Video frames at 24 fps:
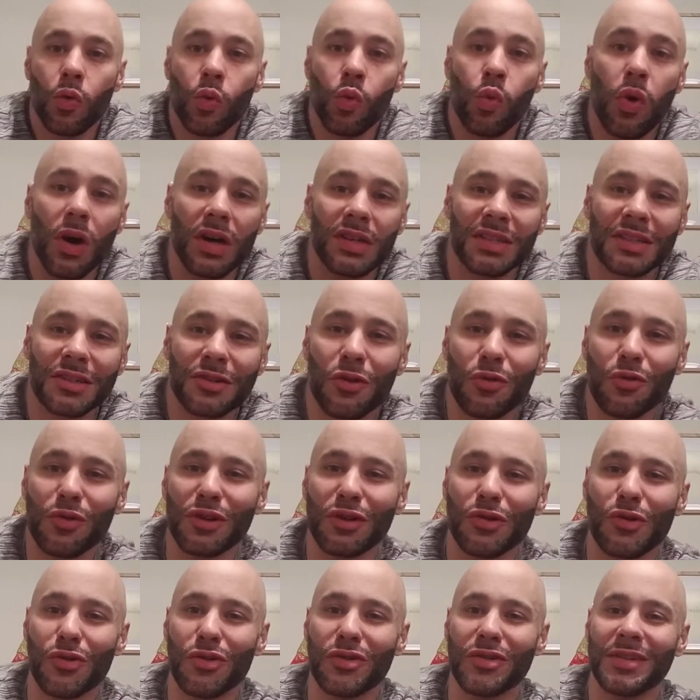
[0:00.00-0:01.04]
What's
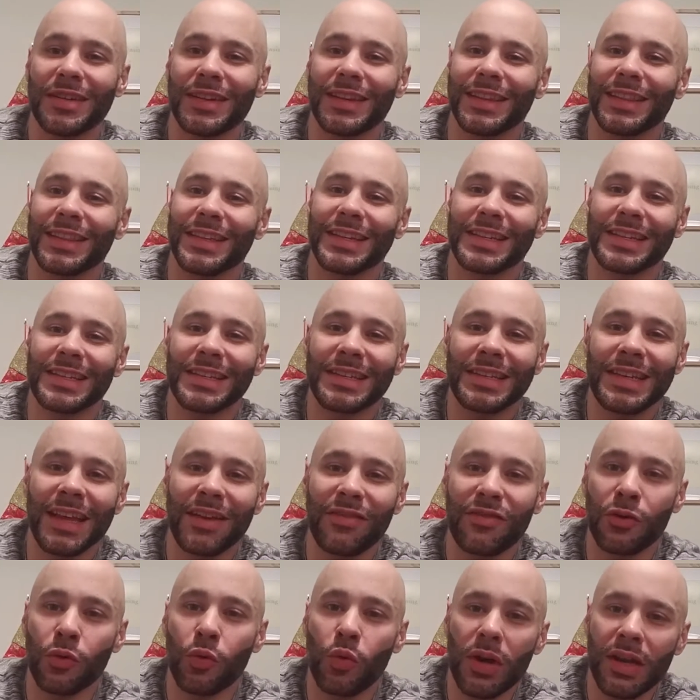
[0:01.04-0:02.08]
going on? This is
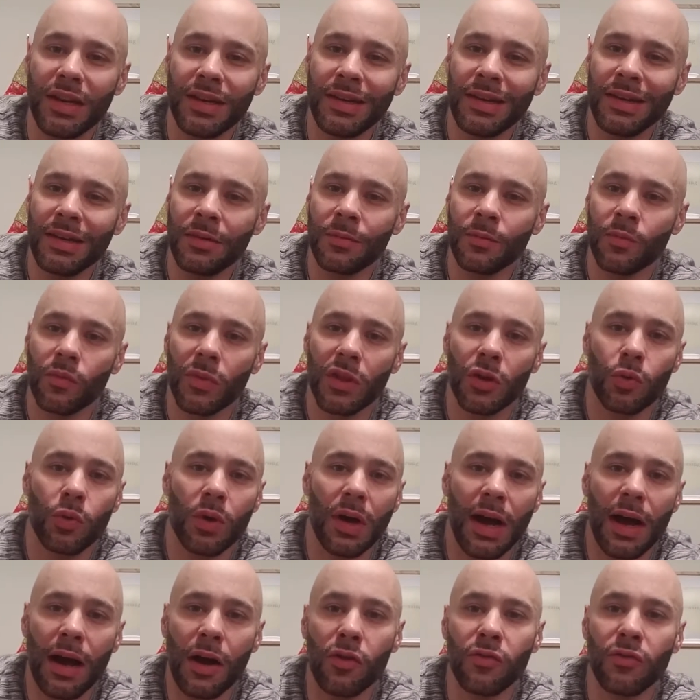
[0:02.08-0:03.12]
David Whitney with
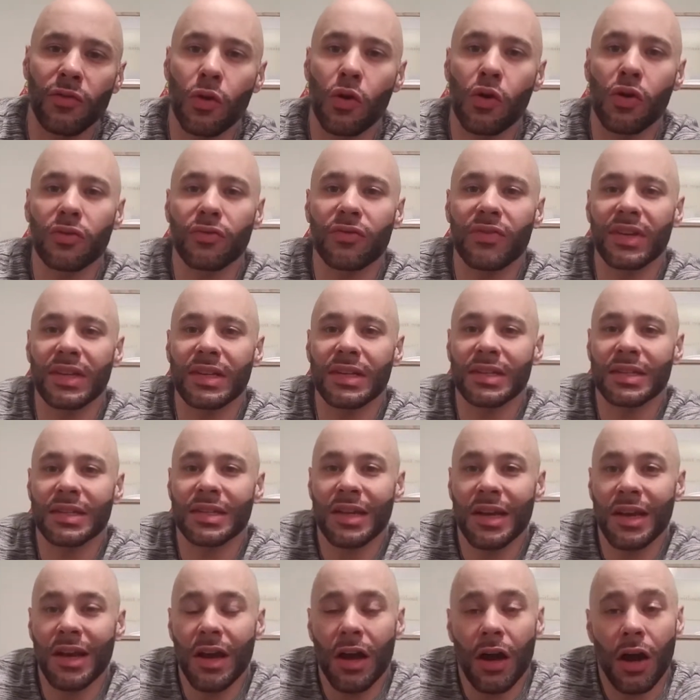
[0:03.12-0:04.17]
Alpha Hulk Fitness.
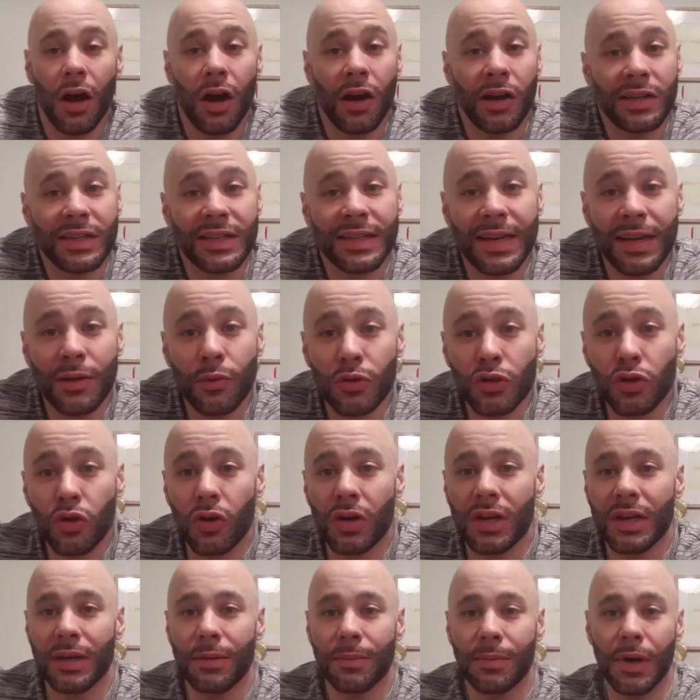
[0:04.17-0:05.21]
All right, today we're
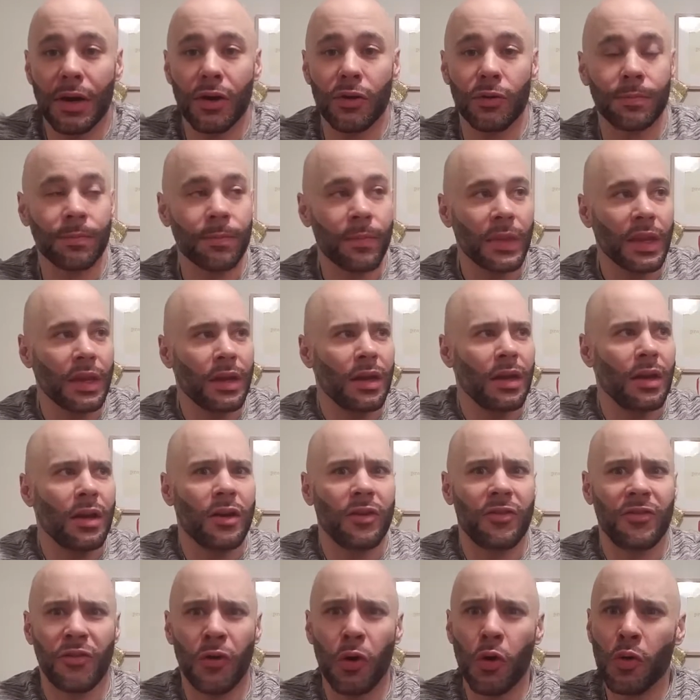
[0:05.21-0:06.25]
talking about
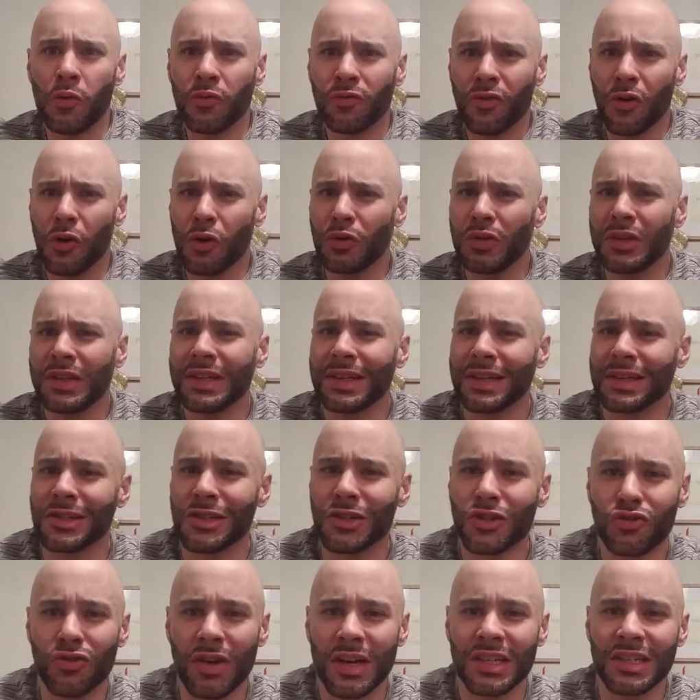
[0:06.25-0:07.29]
foam rolling and
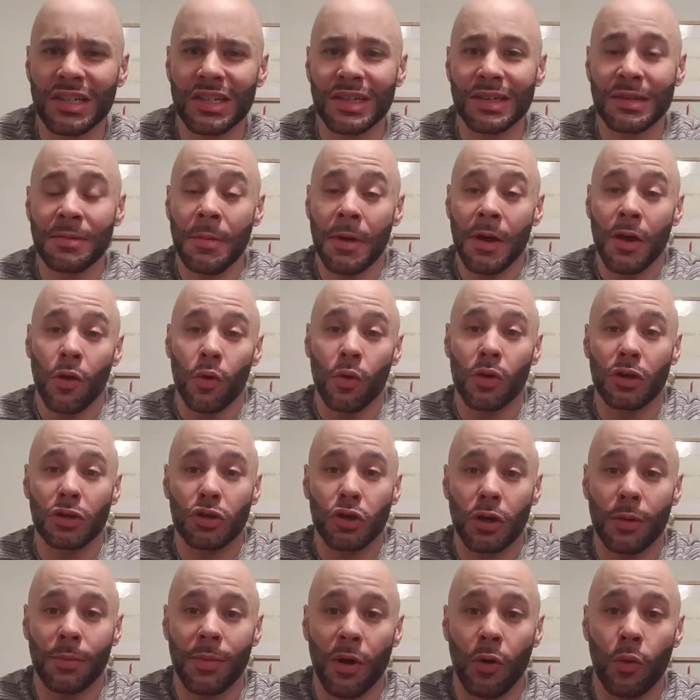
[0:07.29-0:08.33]
stretching. We're going to
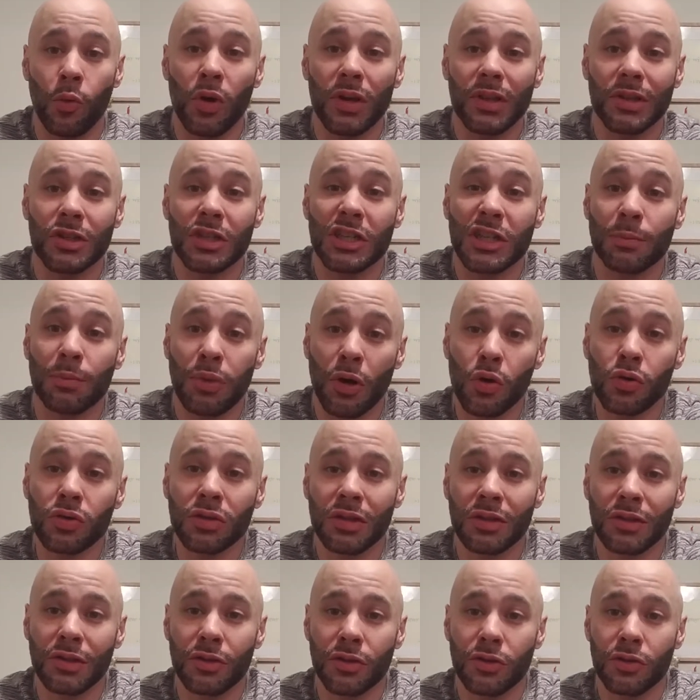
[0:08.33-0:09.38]
talk about what they're supposed
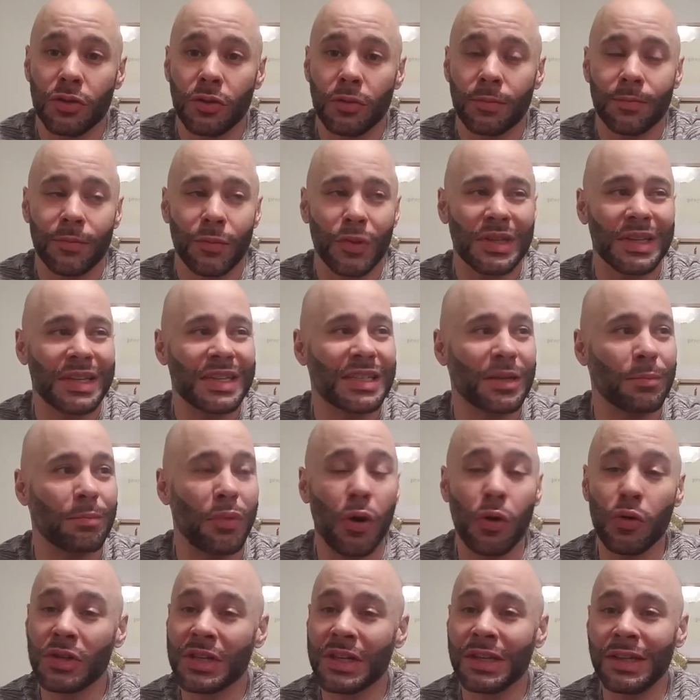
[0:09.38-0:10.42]
to do, what they
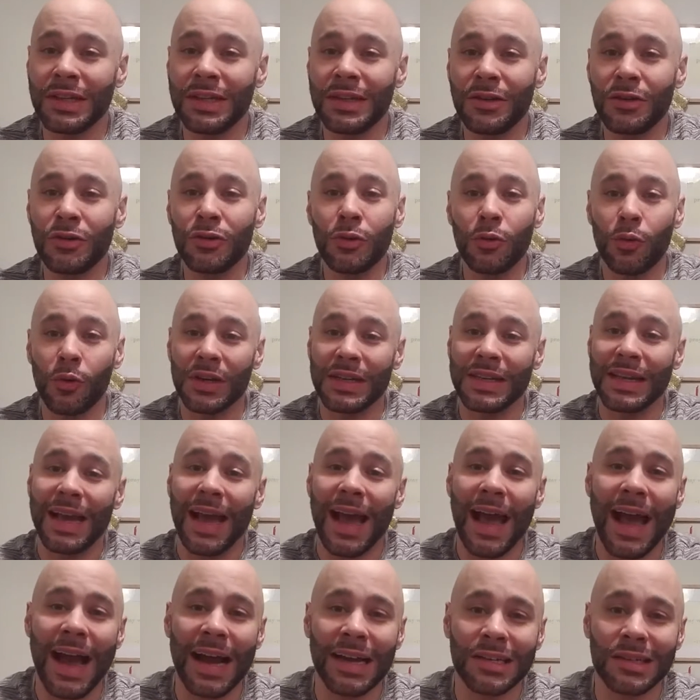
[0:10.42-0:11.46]
supposedly do, what they
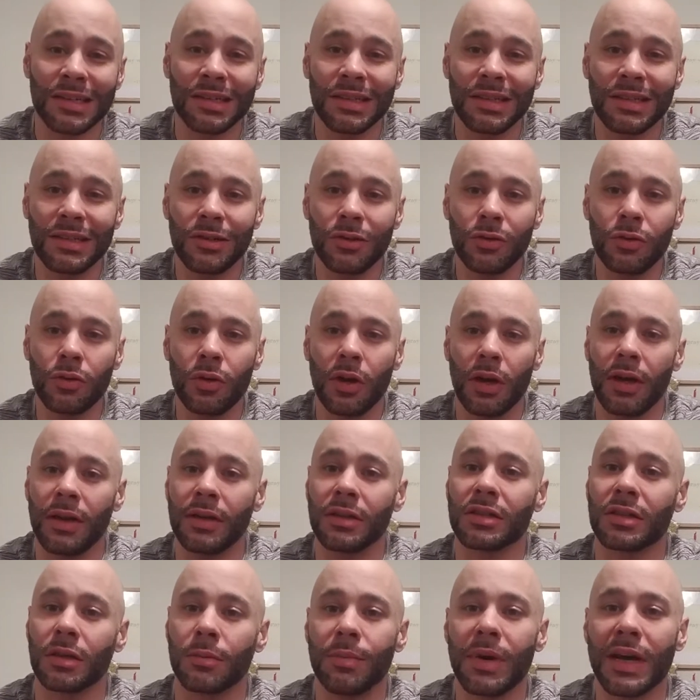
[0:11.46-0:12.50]
actually do,
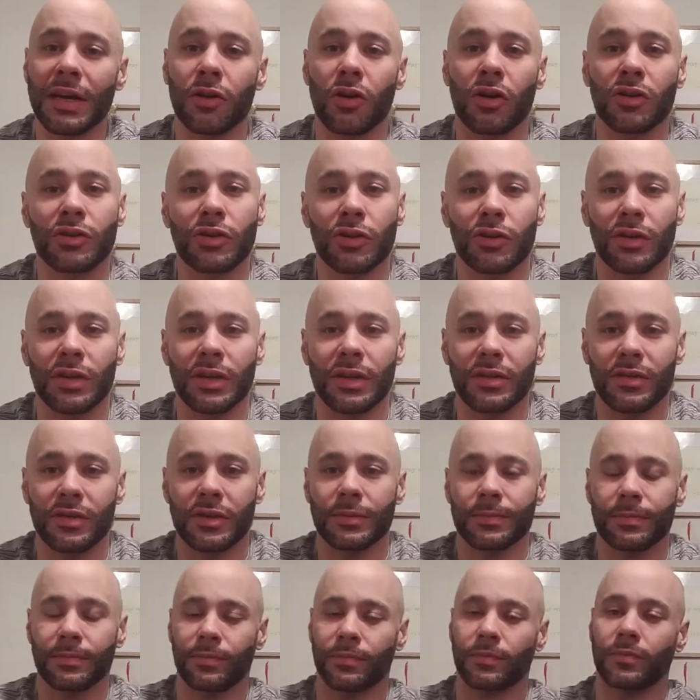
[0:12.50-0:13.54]
and some better alternatives.